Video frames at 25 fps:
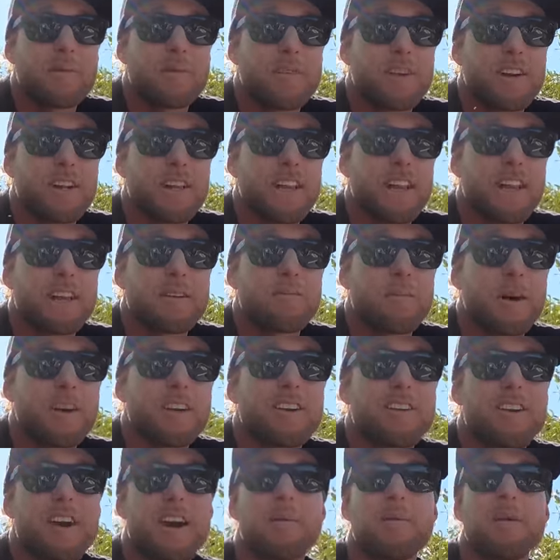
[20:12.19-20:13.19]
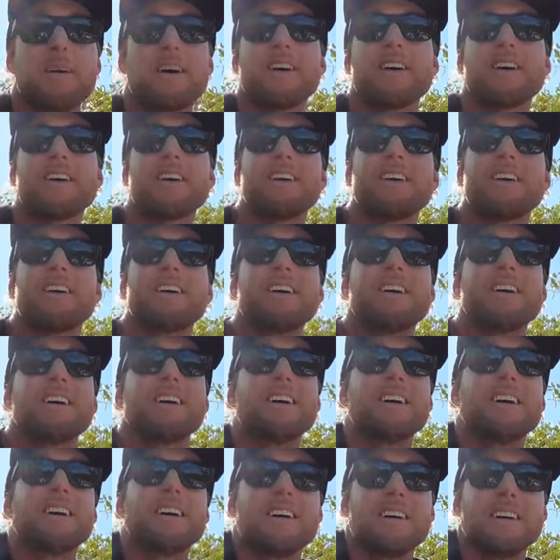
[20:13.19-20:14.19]
three-legged mud crab.
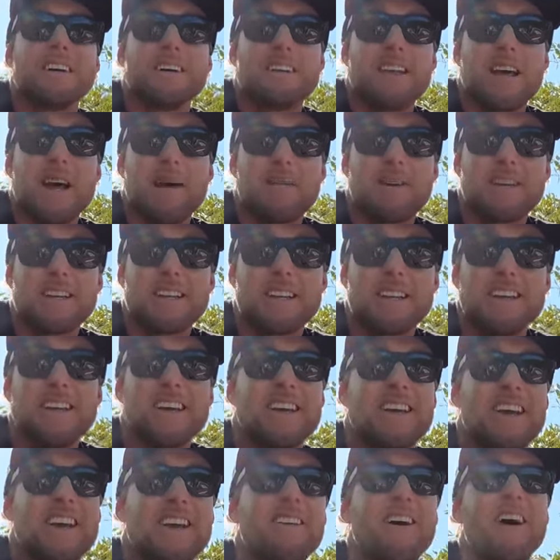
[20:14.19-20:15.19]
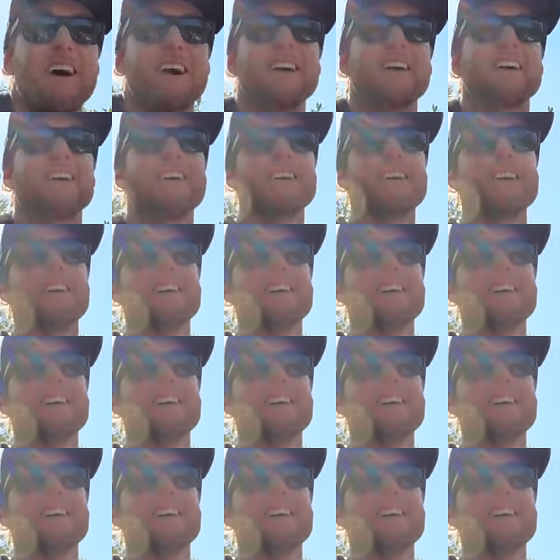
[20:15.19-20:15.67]
Damn it. Anyway,